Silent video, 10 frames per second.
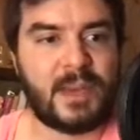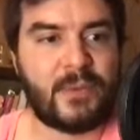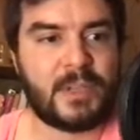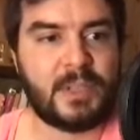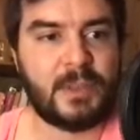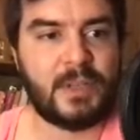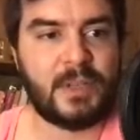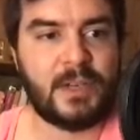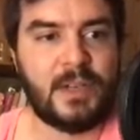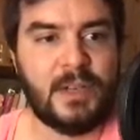for example, here
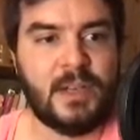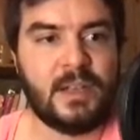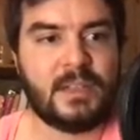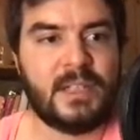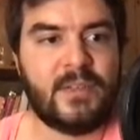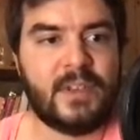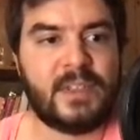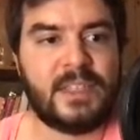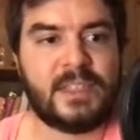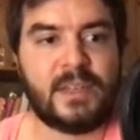7,
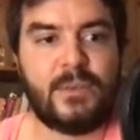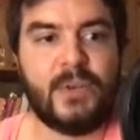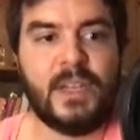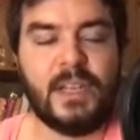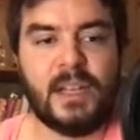6, and 3.